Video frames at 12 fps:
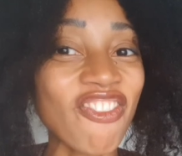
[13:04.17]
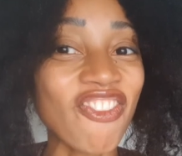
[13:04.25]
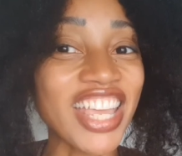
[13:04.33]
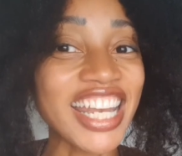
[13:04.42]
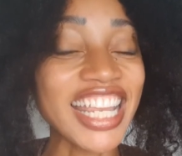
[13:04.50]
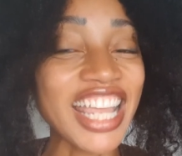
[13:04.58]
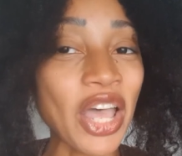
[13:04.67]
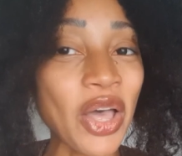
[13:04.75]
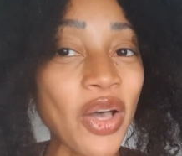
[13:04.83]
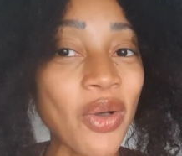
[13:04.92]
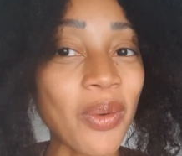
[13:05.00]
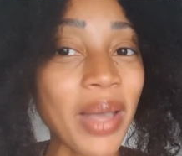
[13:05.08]
video,
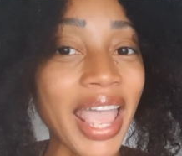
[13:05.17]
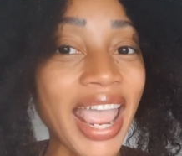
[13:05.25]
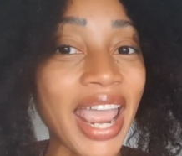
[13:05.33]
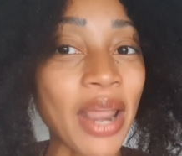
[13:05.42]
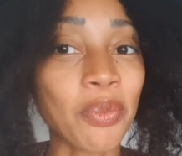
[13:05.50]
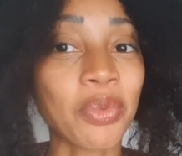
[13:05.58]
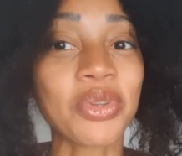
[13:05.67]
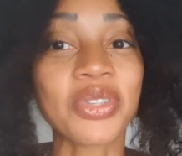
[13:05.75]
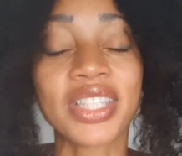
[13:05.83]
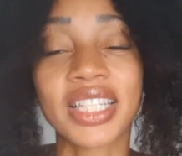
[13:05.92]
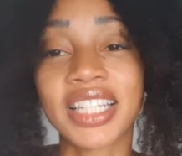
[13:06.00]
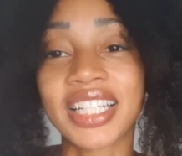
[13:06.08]
and we'll
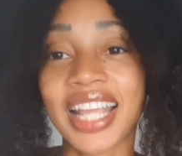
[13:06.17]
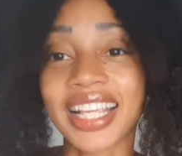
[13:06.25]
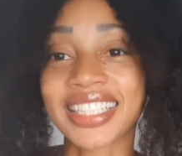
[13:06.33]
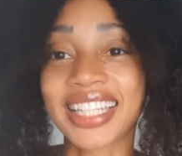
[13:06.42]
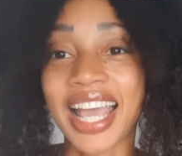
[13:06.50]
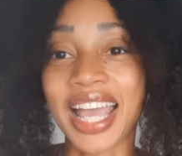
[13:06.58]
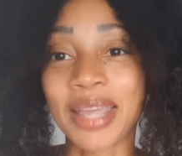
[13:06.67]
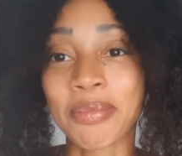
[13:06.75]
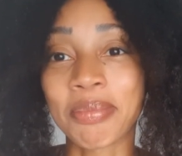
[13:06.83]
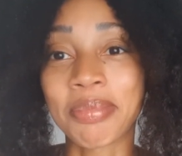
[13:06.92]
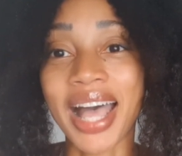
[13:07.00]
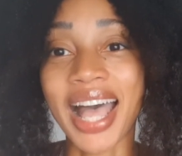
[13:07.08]
see you next
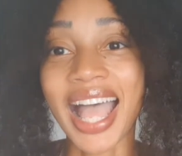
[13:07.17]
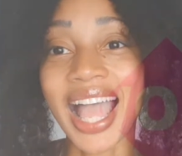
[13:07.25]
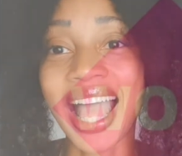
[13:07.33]
time. Bye.